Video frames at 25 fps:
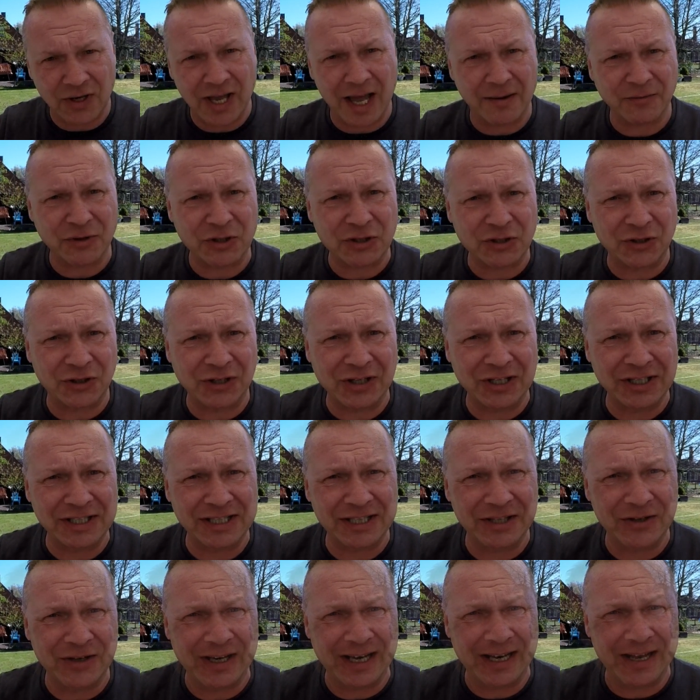yeah, I'm just gonna
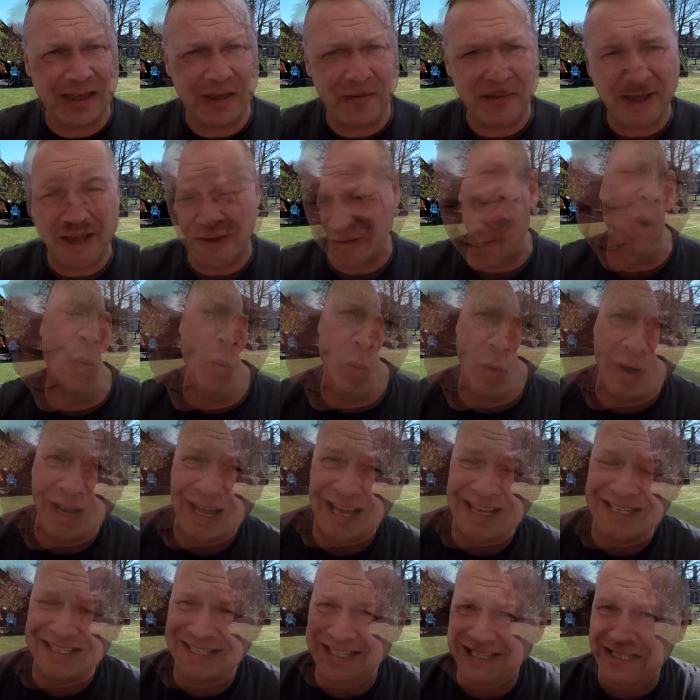continue getting them out. And then what
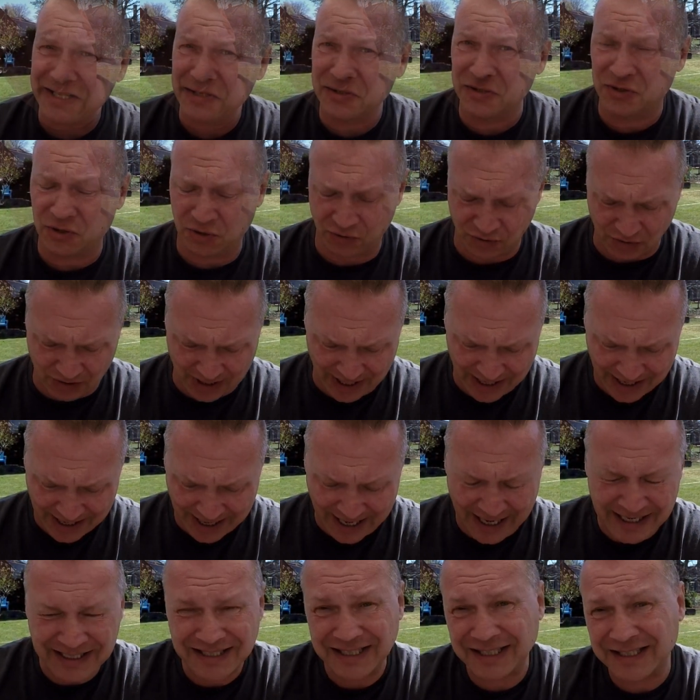I didn't do,
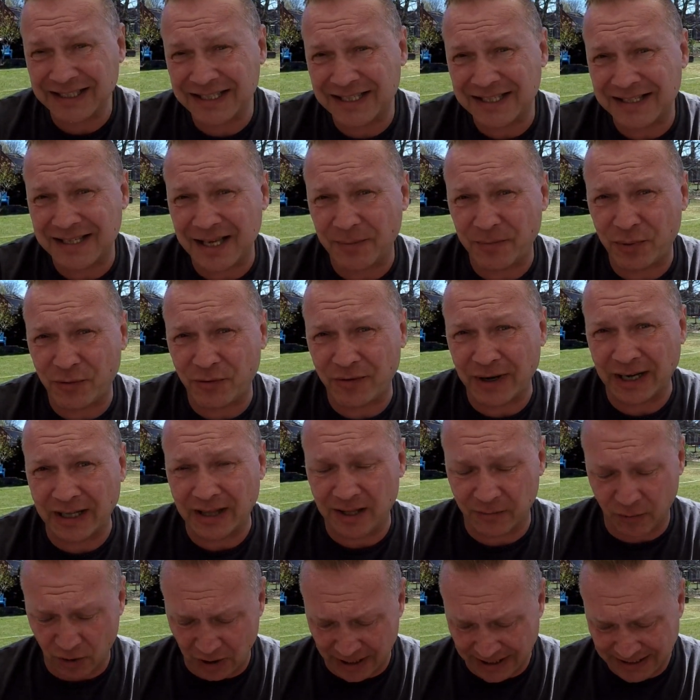I didn't separate
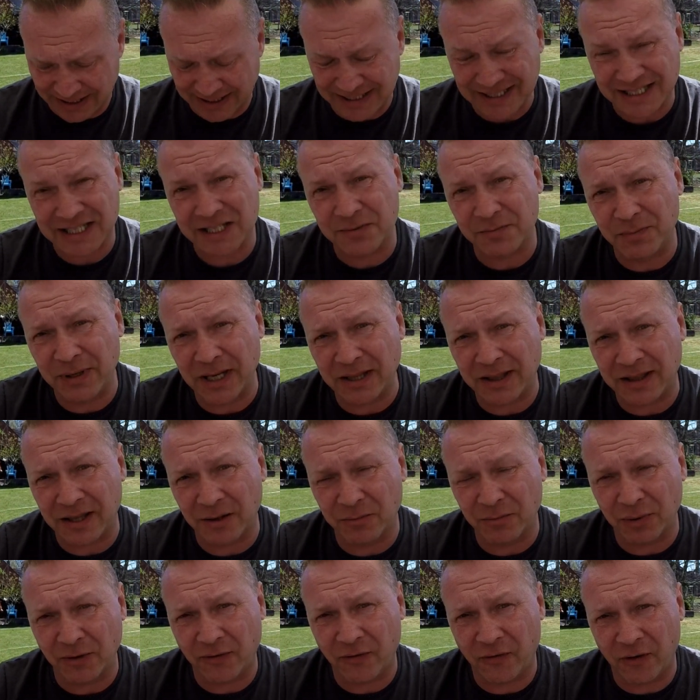them or I didn't split
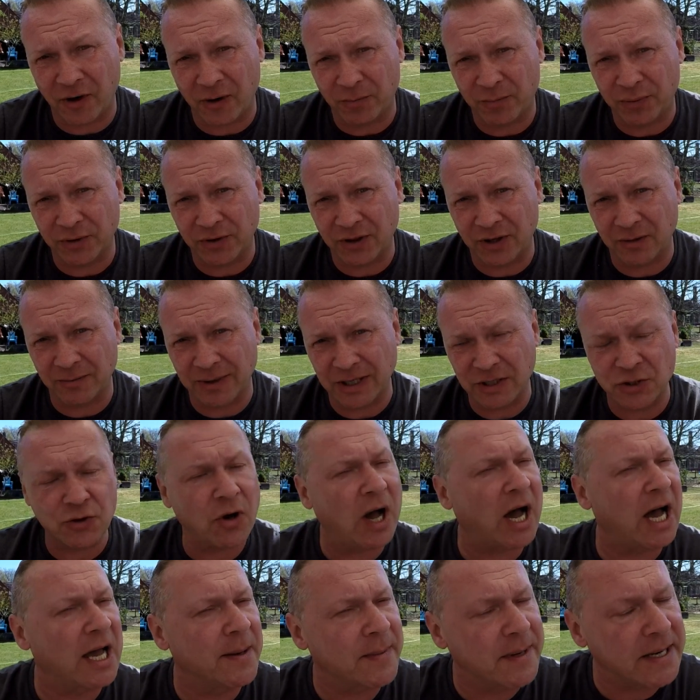them before I put them into
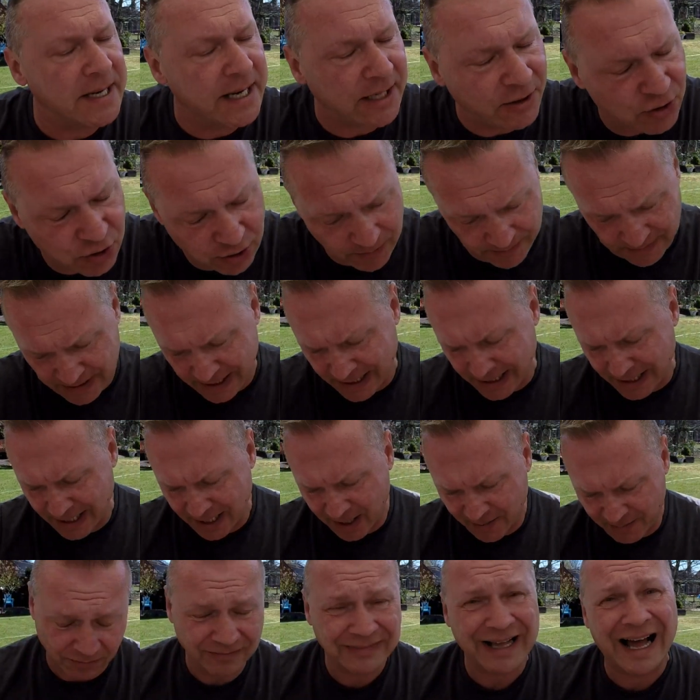hibernation.
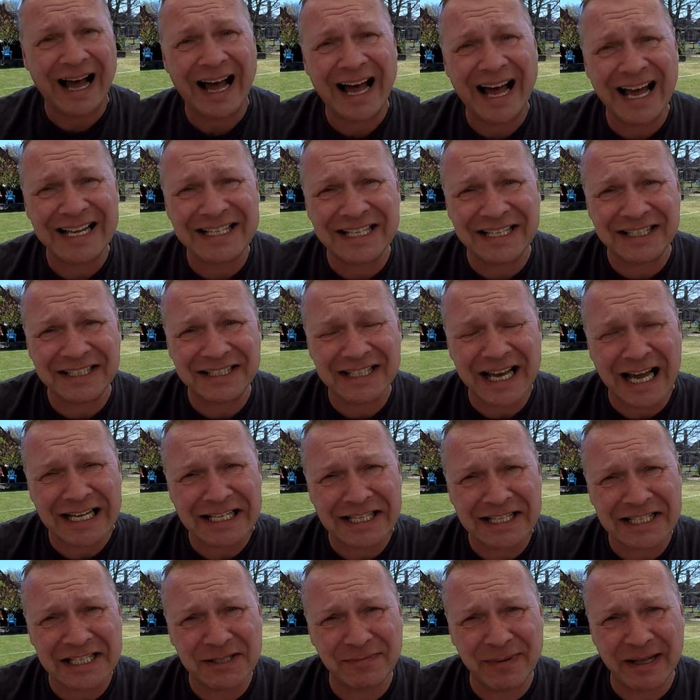I
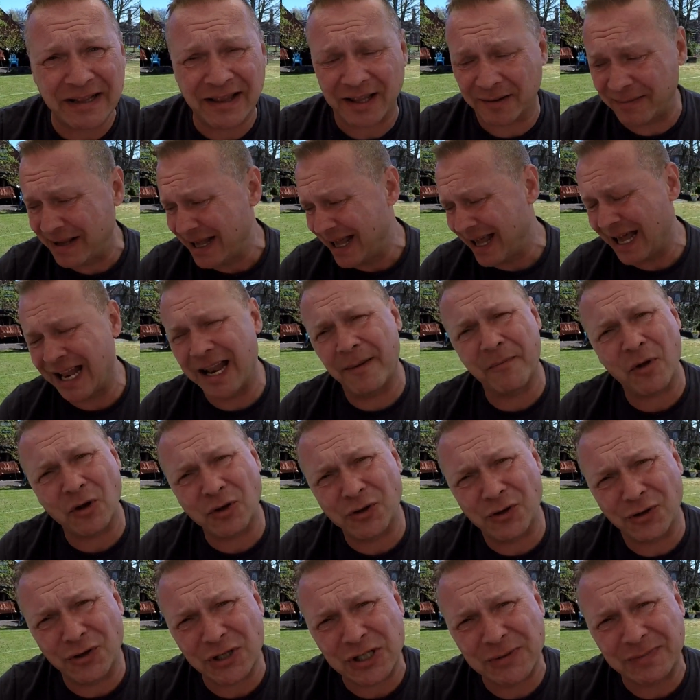didn't split them. And I'm not
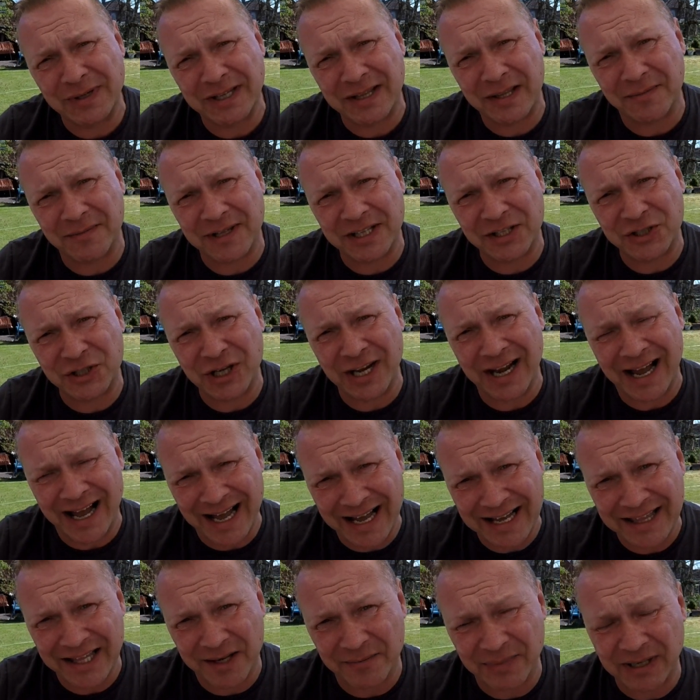going to split them this year
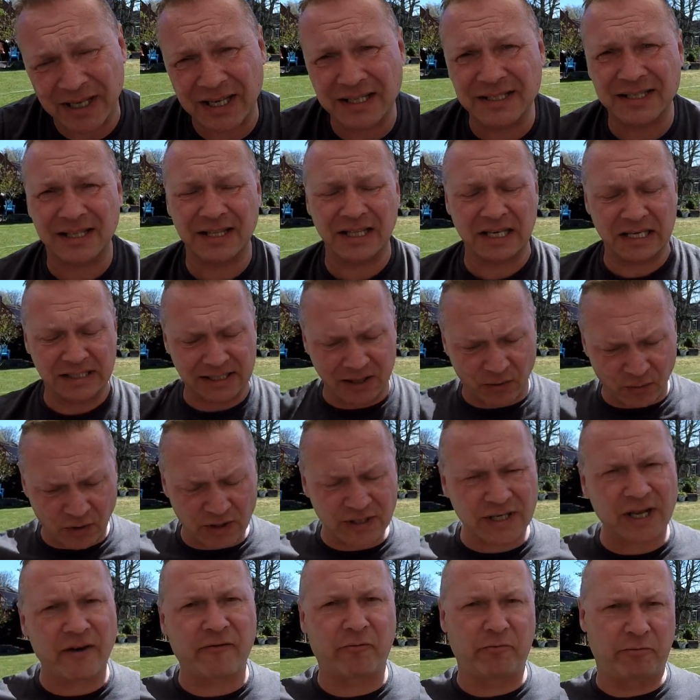either, because the thing is I want
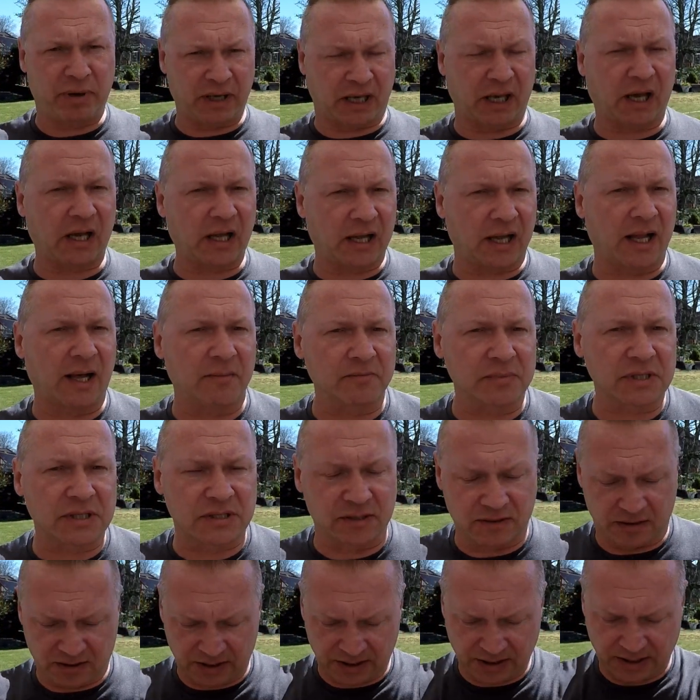to have bigger clumps.
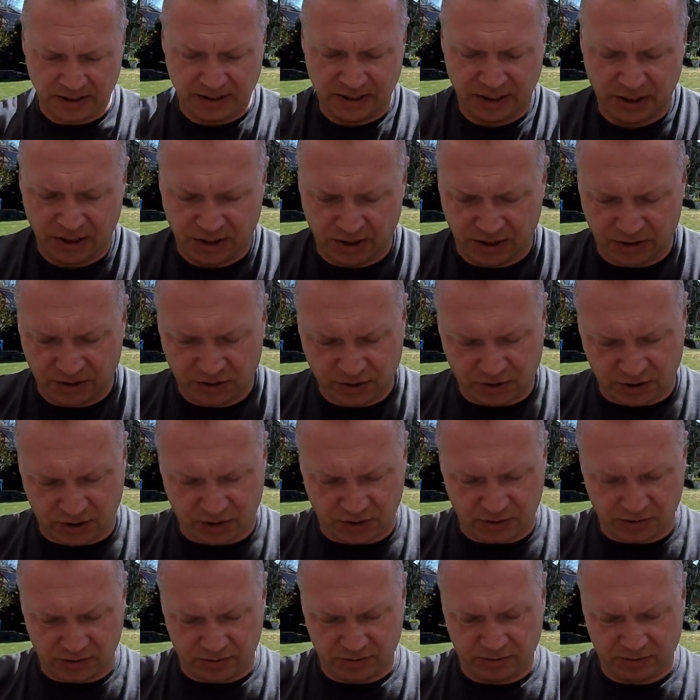So,